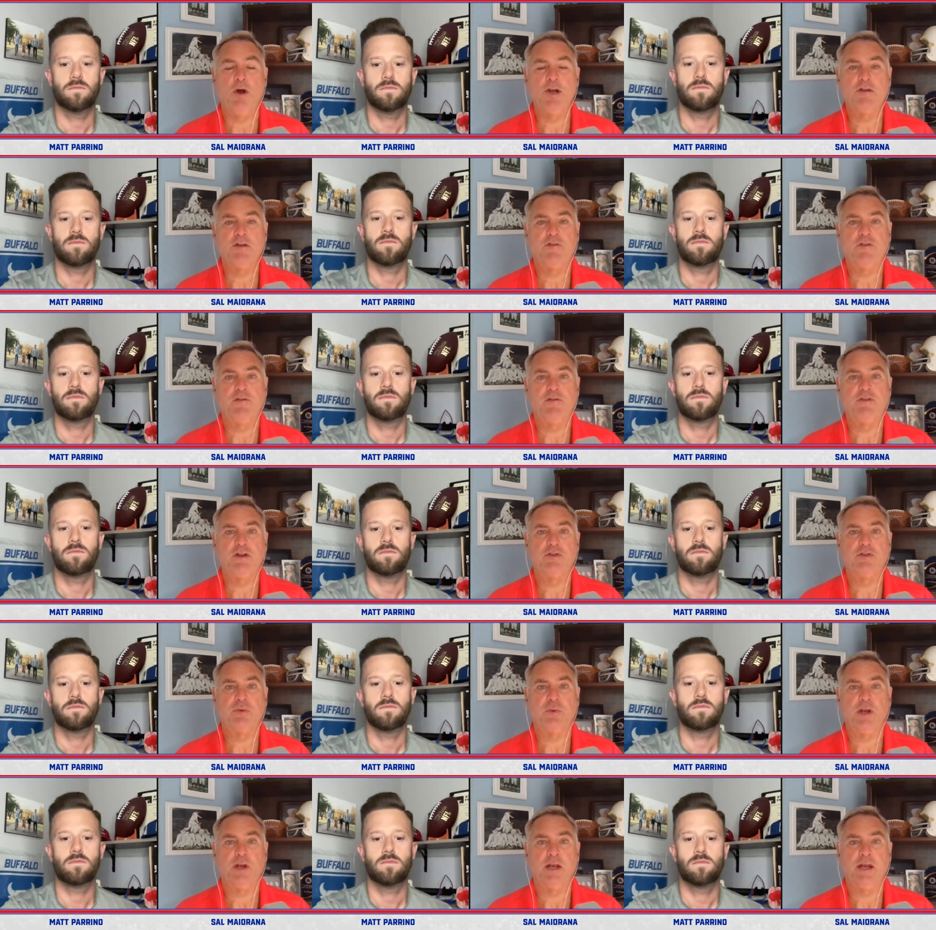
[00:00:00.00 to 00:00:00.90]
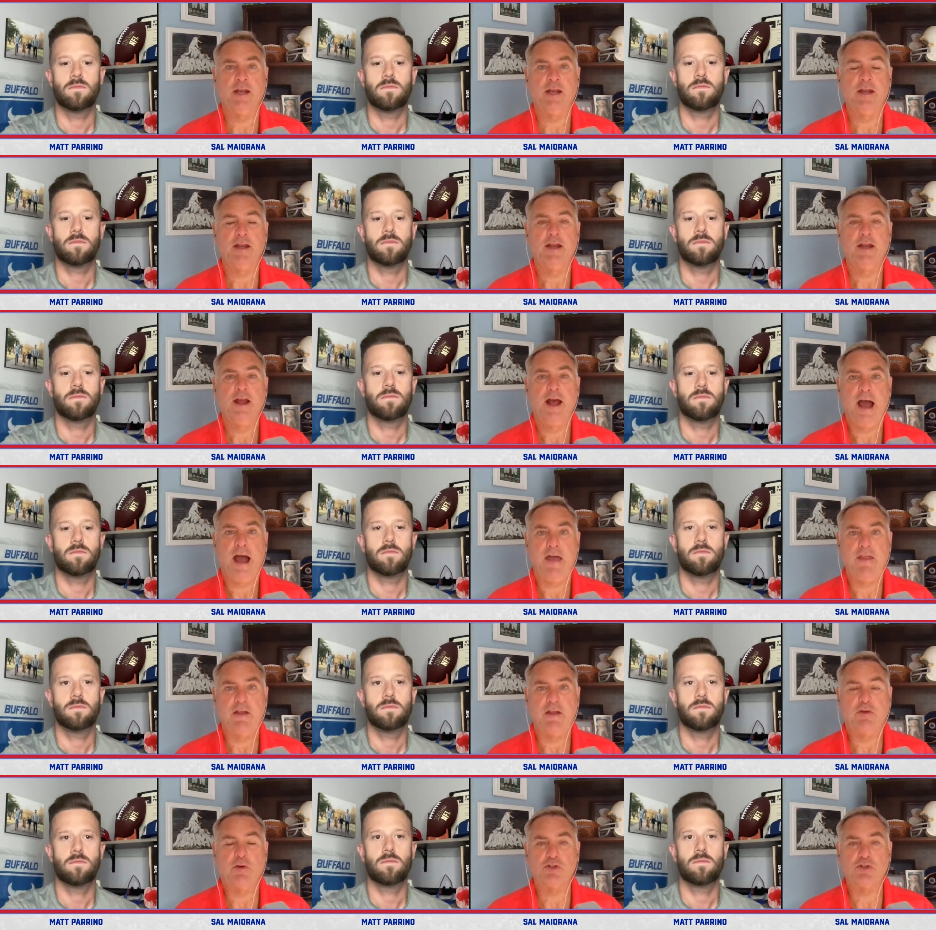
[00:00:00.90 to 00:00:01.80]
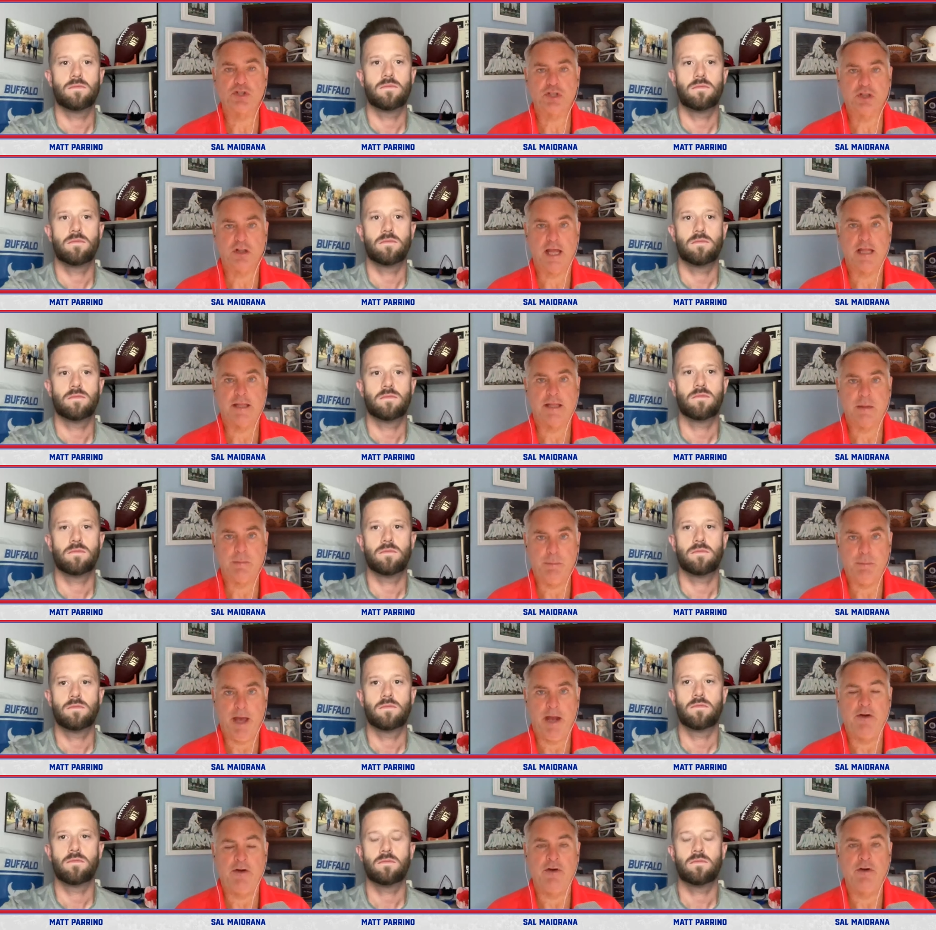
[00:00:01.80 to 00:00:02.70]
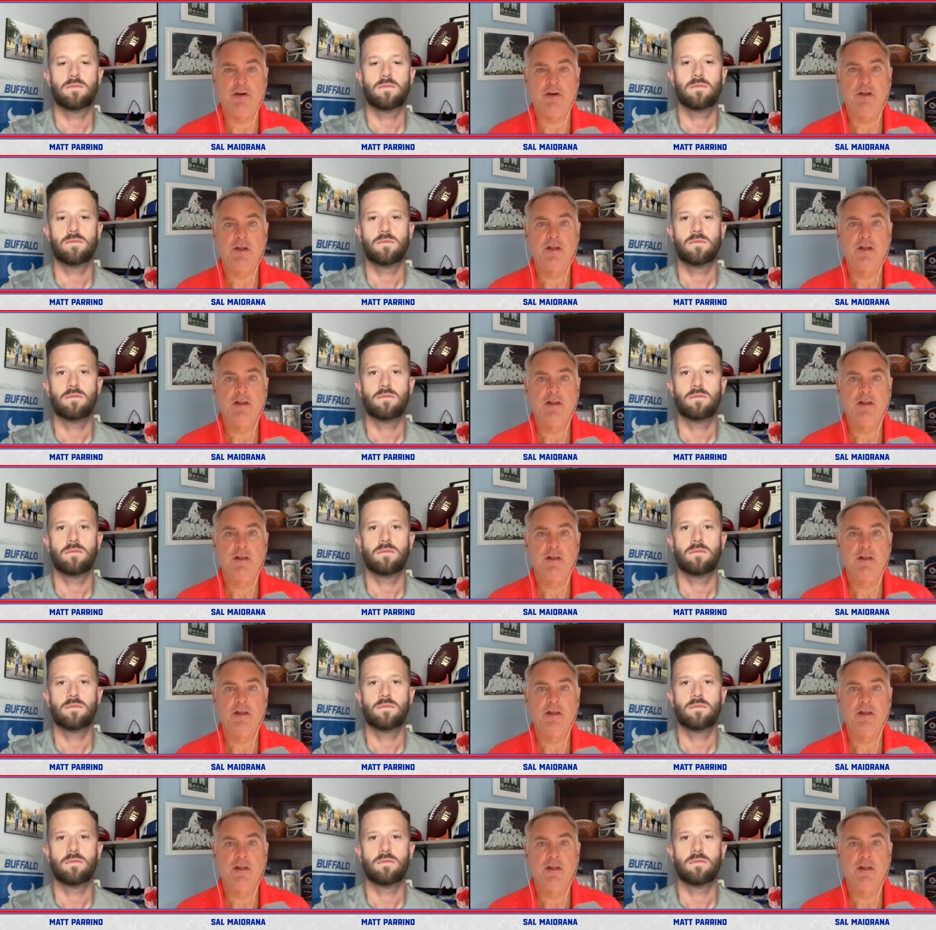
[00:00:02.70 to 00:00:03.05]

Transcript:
Speaker 1: 1 to 53, I think they're slightly better